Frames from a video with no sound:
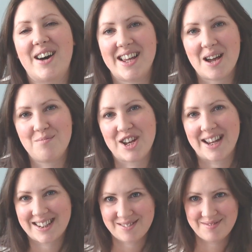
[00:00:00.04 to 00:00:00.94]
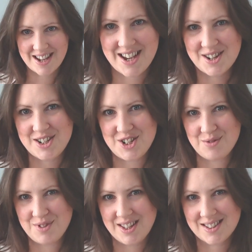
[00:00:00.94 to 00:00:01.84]
Hi, I'm Jack, and I
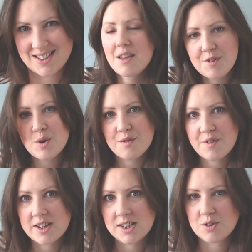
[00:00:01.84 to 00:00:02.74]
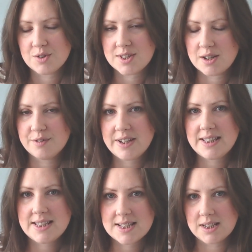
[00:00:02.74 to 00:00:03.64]
do things. If you're finding yourself
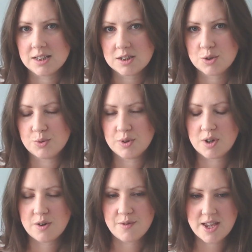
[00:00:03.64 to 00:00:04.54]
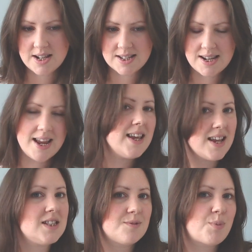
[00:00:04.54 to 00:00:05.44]
in this little corner of the internet,
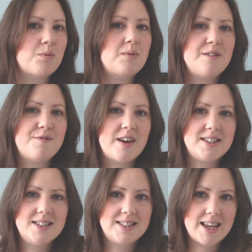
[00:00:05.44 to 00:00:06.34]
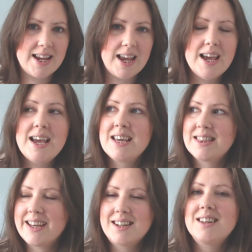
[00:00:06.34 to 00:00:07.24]
it's probably fair to say
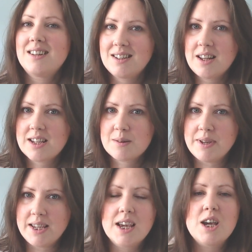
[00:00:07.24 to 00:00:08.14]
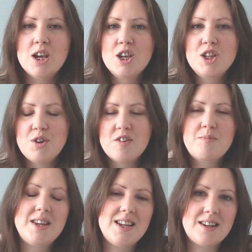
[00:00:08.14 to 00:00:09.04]
that, like me, you
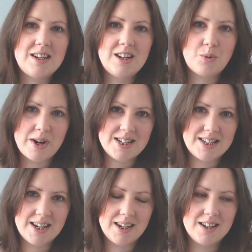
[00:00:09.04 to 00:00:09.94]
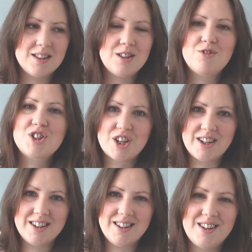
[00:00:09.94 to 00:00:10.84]
have been eagerly awaiting the
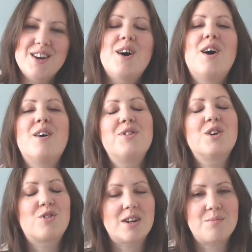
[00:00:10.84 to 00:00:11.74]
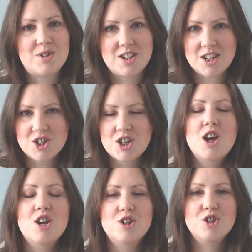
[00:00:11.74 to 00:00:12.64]
return of the Great British
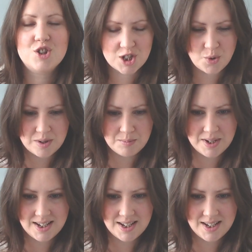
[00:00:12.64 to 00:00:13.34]
Sewing